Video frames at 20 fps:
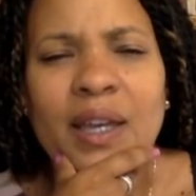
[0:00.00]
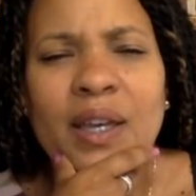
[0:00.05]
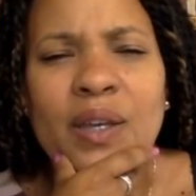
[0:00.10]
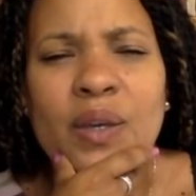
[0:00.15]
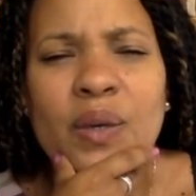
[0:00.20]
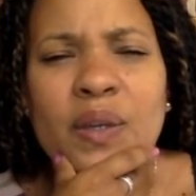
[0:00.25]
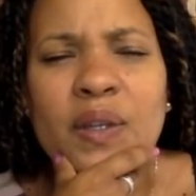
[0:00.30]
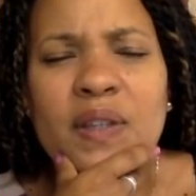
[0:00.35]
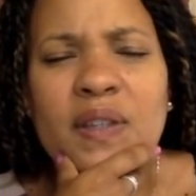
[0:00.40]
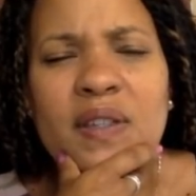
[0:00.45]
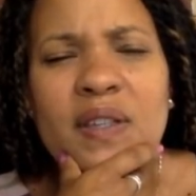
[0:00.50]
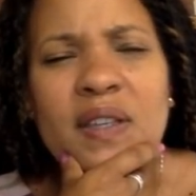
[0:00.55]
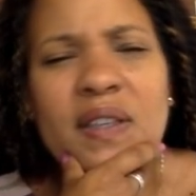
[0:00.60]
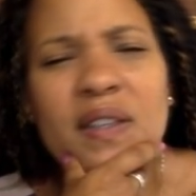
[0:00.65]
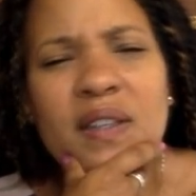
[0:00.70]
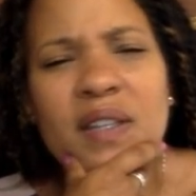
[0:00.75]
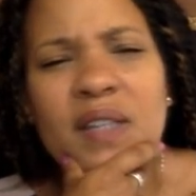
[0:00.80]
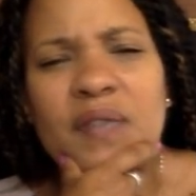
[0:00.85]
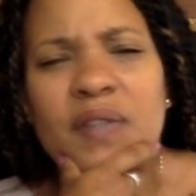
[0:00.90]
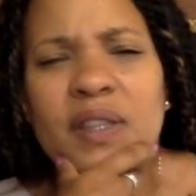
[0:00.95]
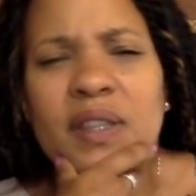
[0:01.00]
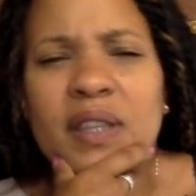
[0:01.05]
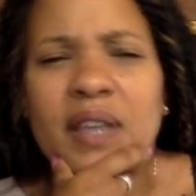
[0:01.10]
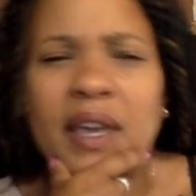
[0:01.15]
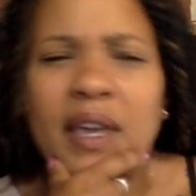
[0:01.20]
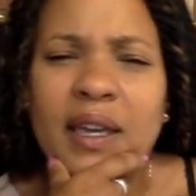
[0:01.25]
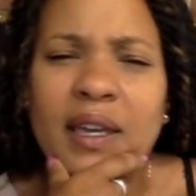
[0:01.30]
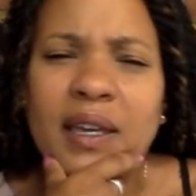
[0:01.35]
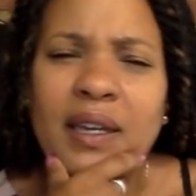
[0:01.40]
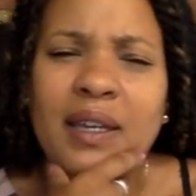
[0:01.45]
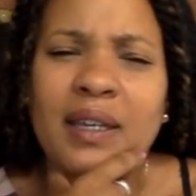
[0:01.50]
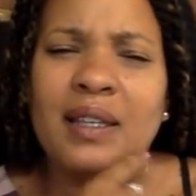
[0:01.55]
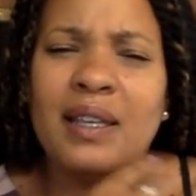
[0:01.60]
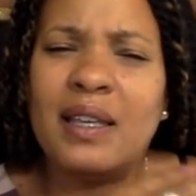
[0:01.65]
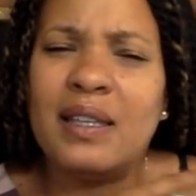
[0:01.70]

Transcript: you could see that even they,